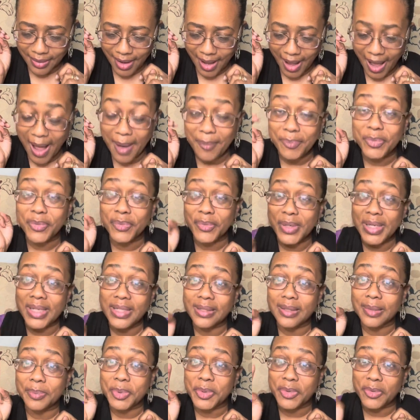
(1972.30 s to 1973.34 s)
I'm three
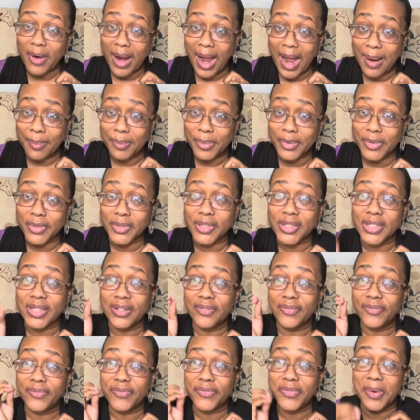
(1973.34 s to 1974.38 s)
subscribers
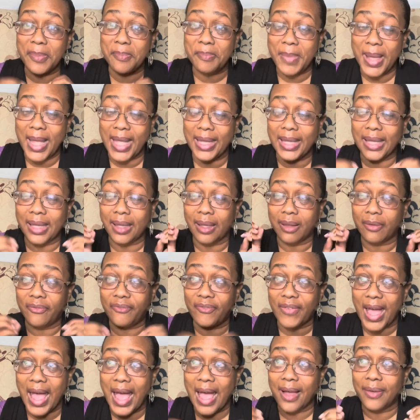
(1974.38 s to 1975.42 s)
from making
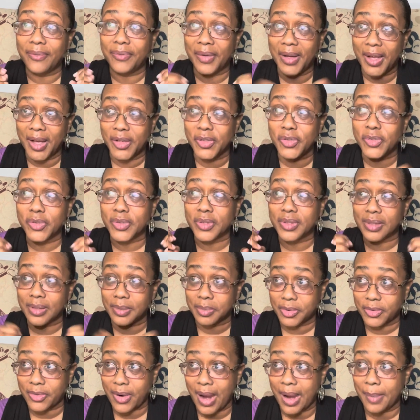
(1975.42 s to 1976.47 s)
500
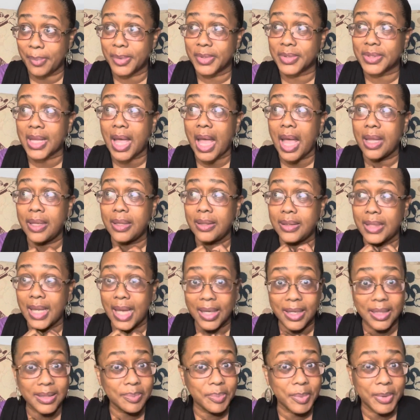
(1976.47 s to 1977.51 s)
subscribers.
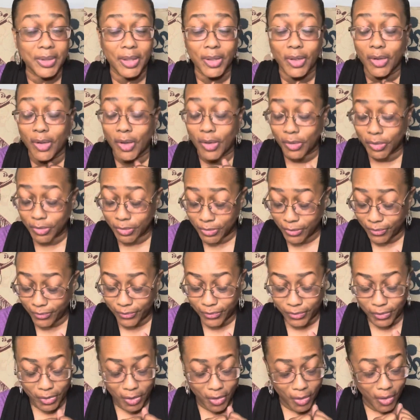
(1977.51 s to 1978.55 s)
That has been a goal
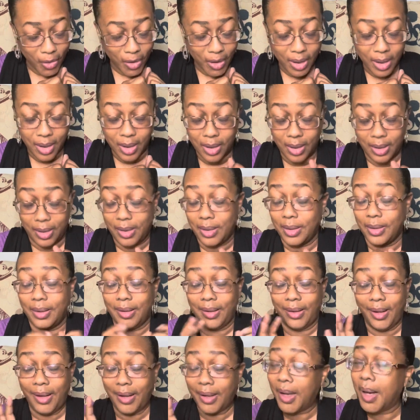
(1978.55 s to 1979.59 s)
for
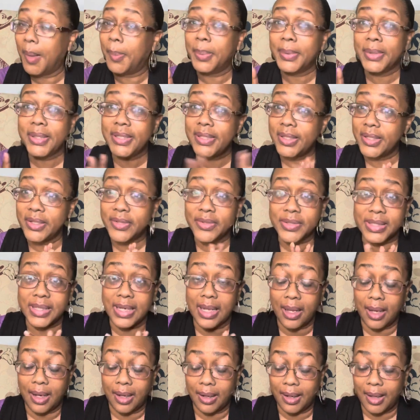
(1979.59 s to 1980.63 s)
a couple of years
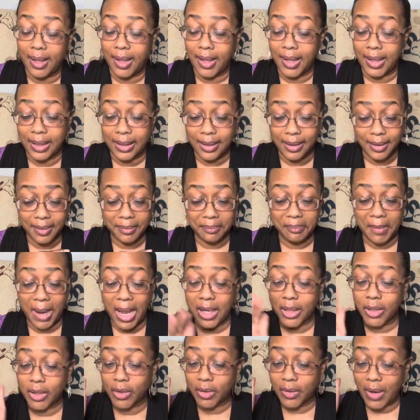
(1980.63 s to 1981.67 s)
now. And
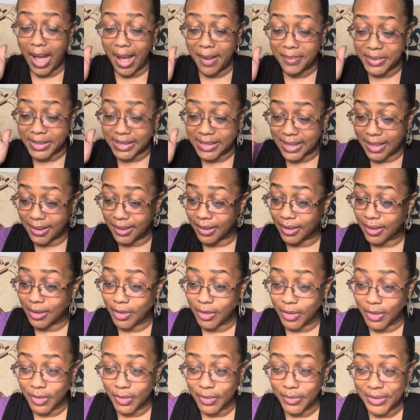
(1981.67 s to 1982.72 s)
my goal, I'm setting a
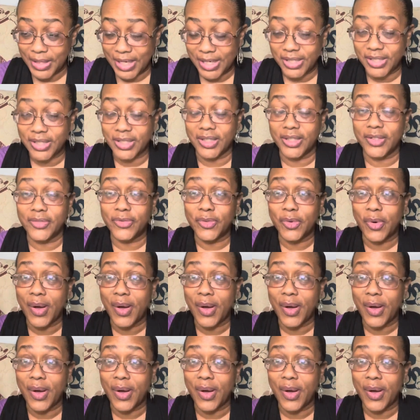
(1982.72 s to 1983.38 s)
goal next year for